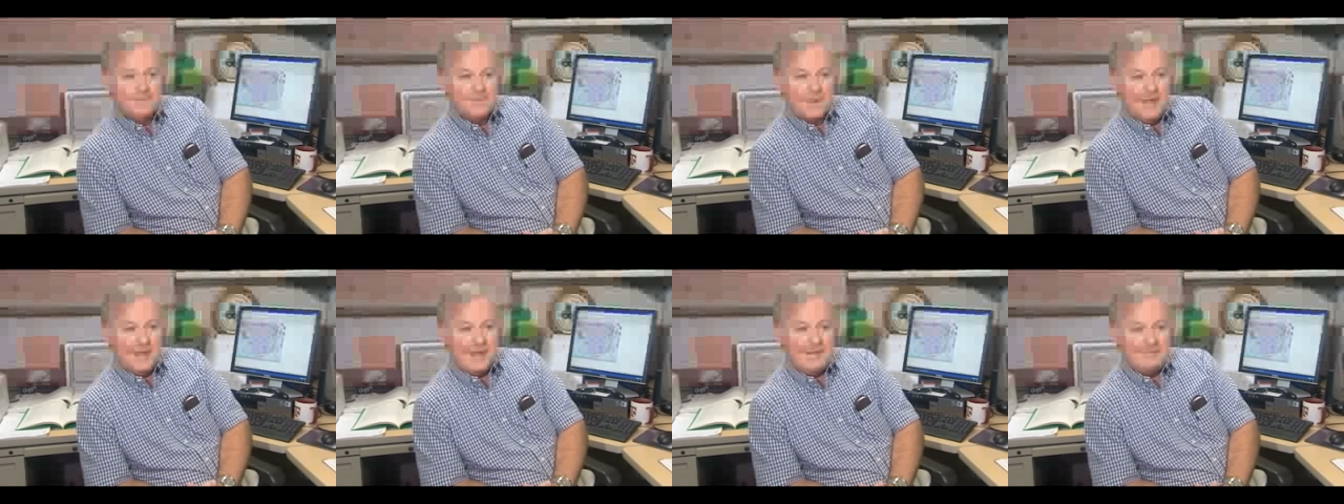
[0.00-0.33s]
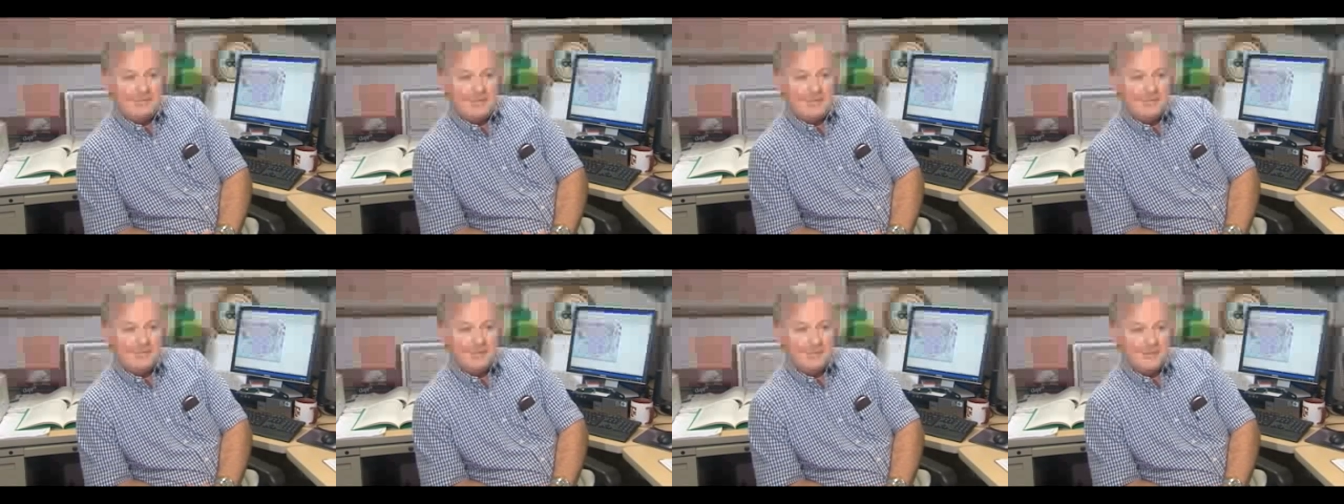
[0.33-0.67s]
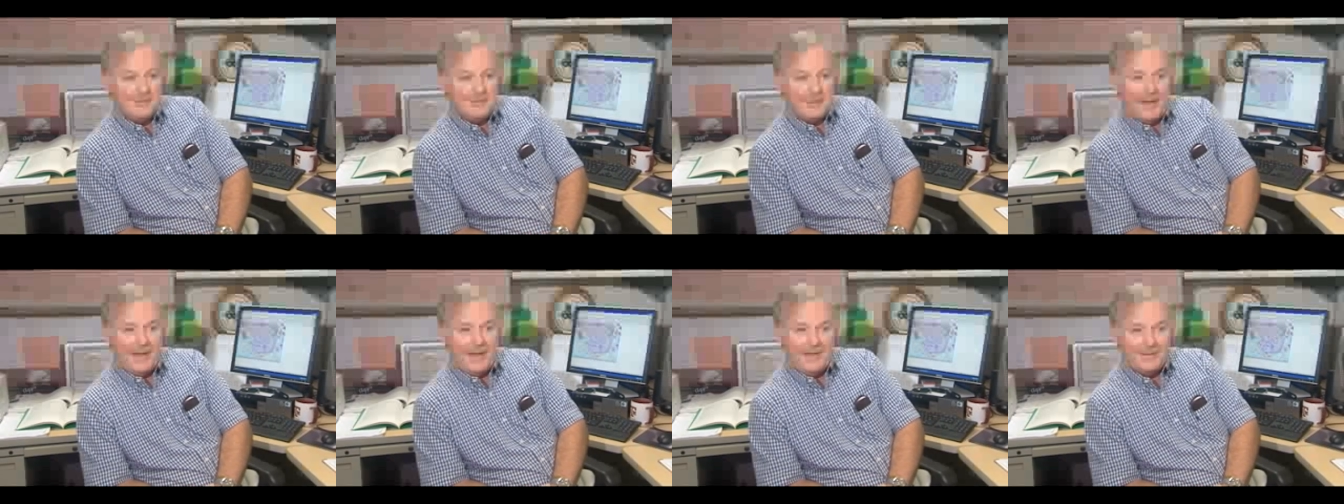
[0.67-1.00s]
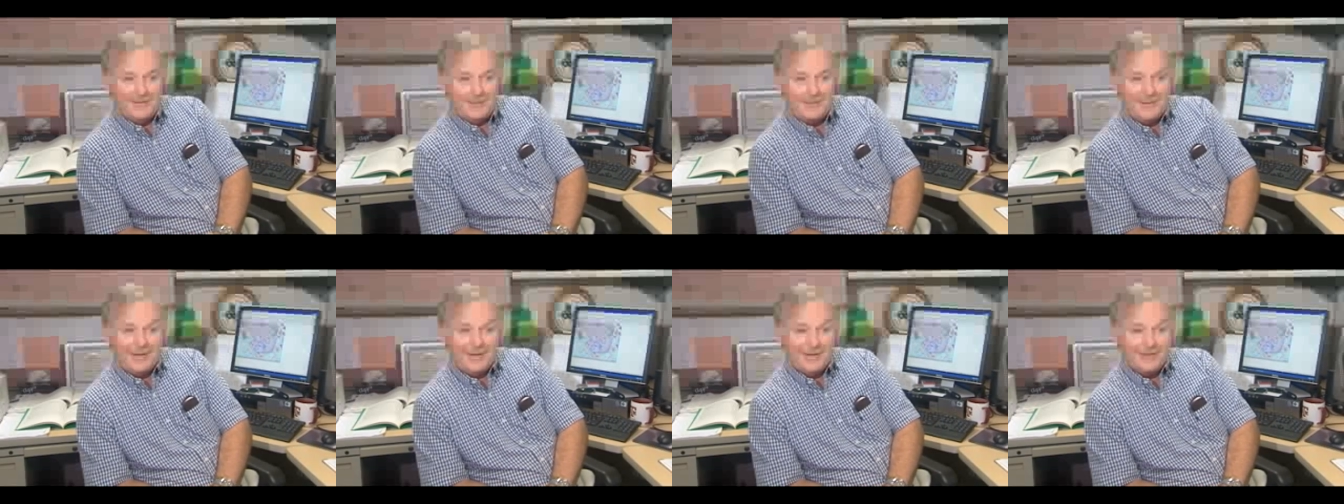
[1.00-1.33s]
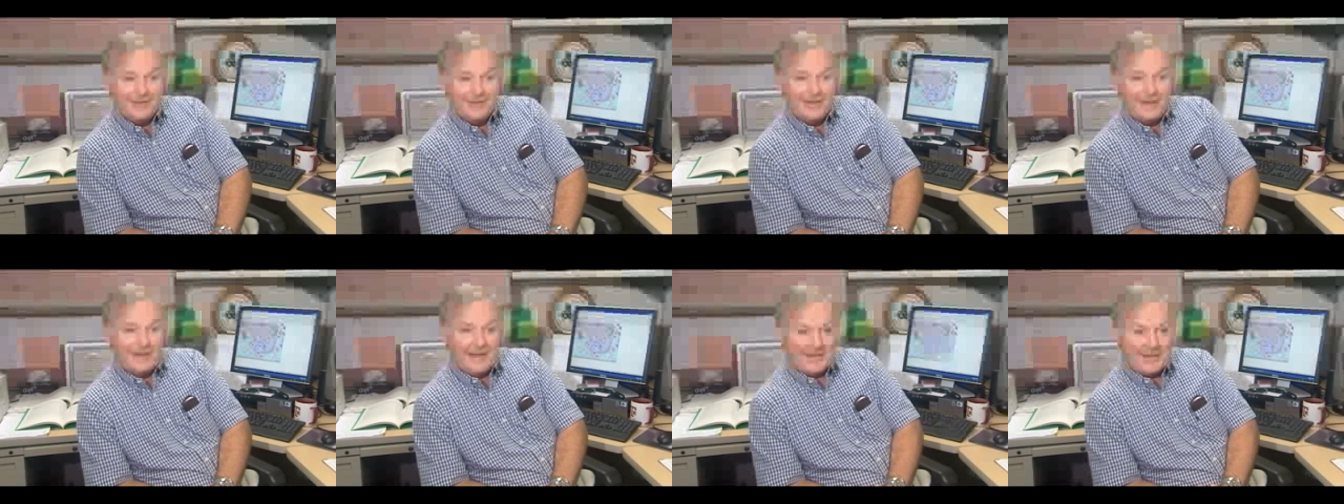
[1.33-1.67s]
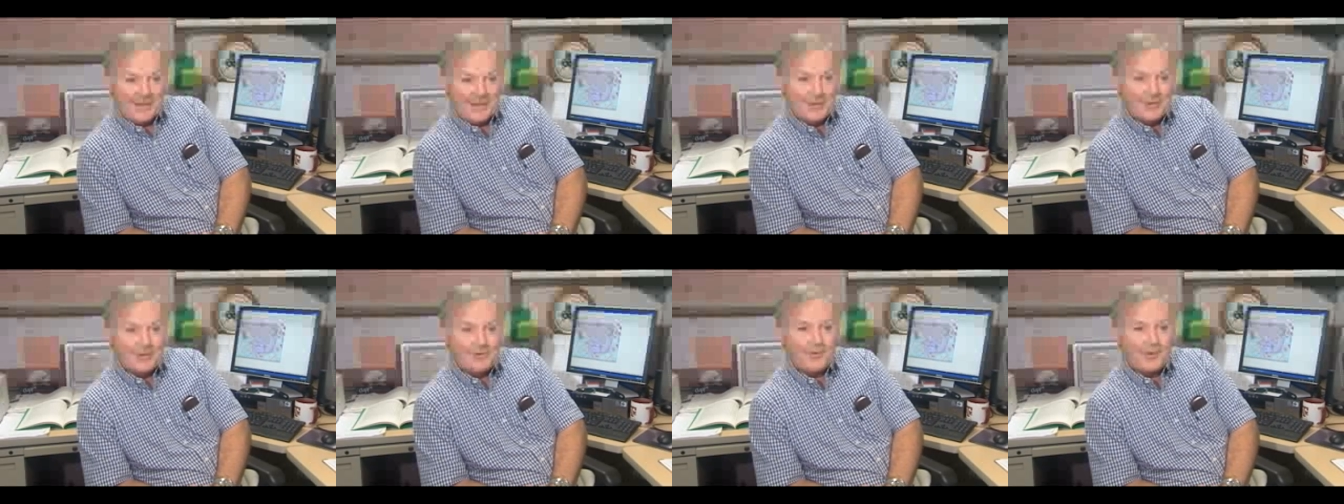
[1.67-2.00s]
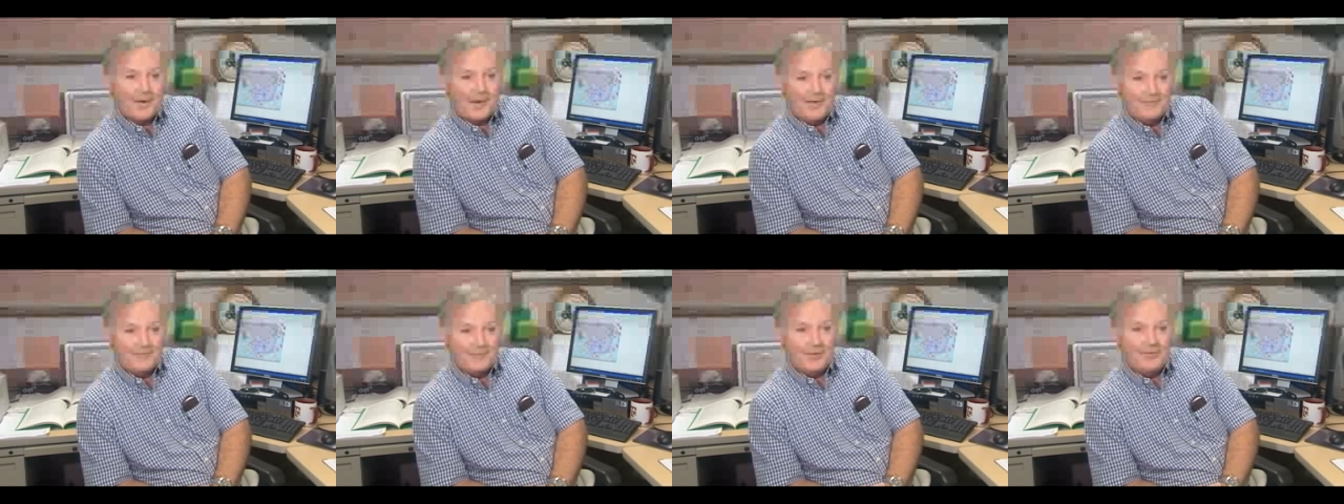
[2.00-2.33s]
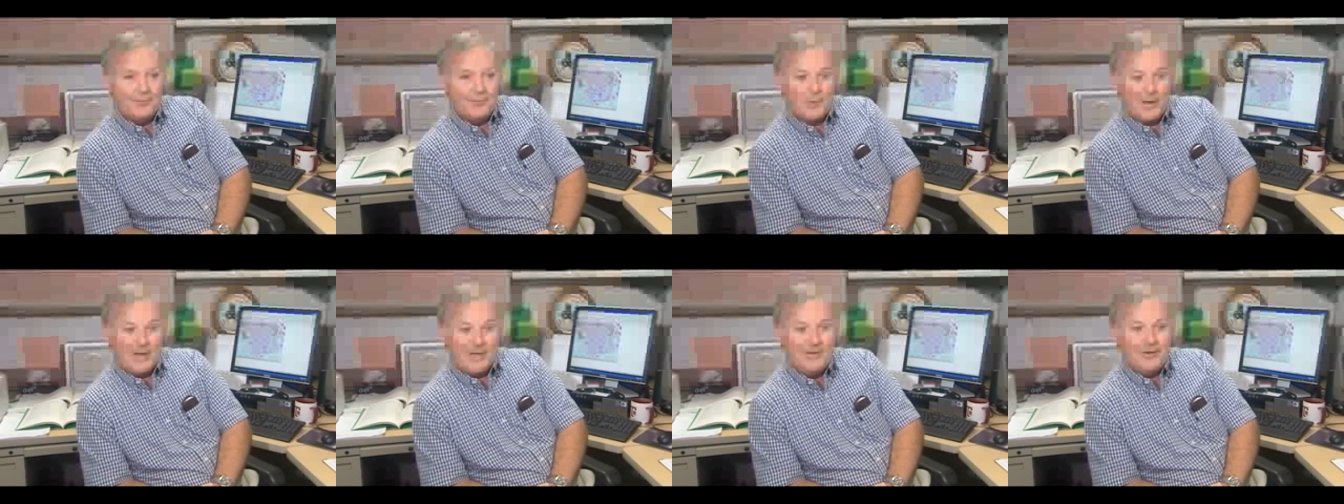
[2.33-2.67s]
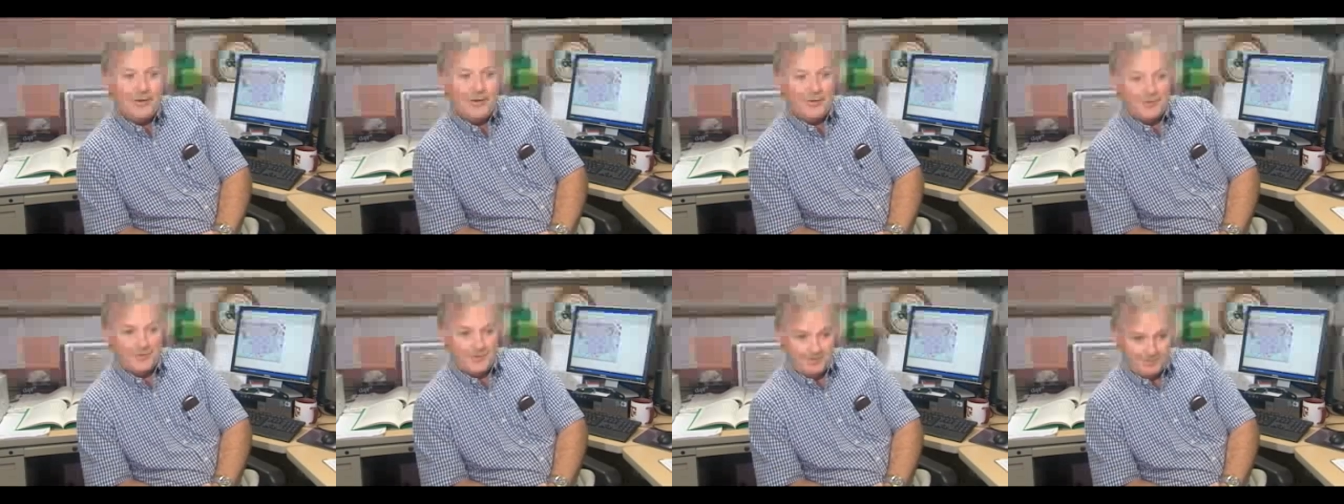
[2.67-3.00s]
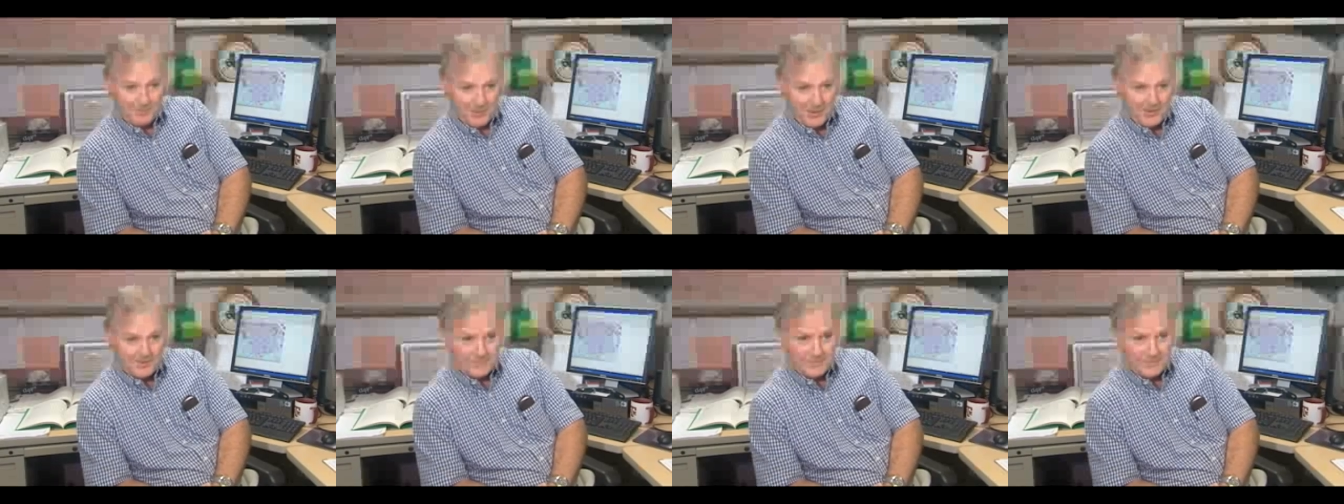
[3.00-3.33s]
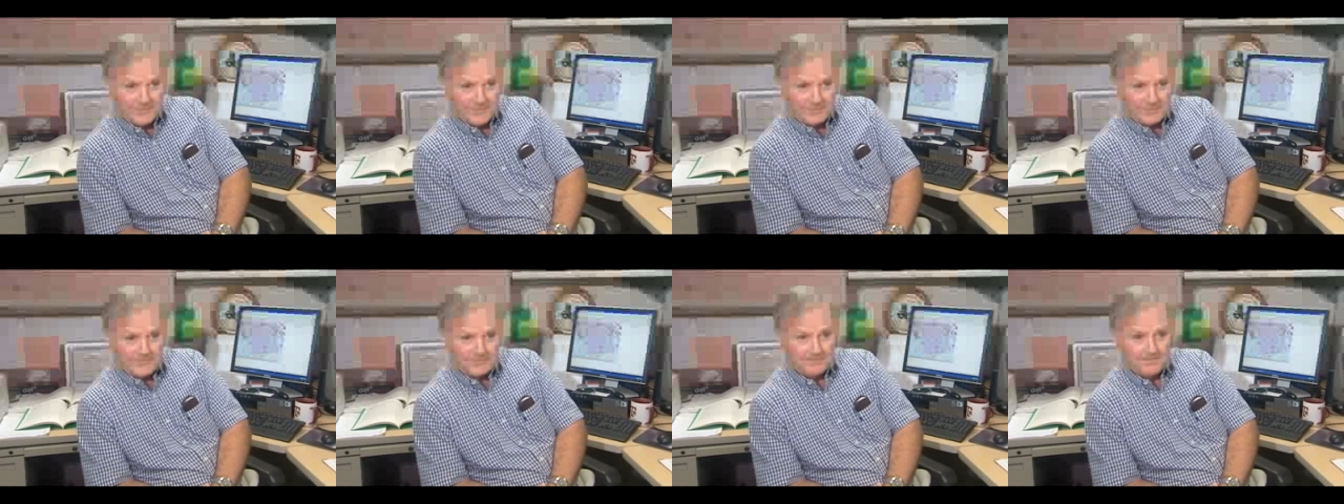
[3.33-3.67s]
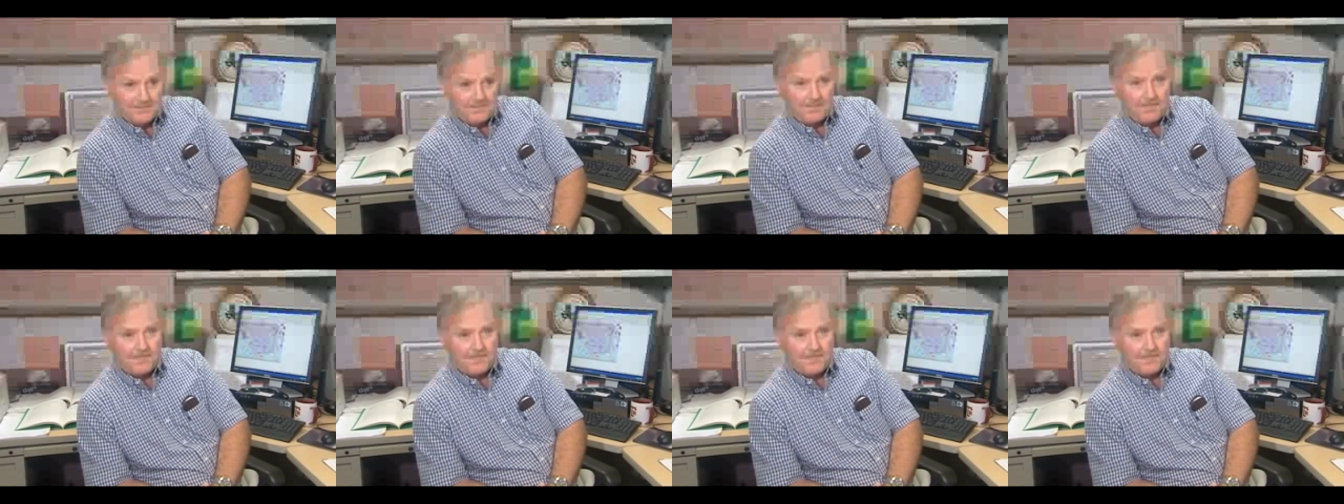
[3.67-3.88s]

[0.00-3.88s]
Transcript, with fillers: capital assets like aircraft and radar to purchase.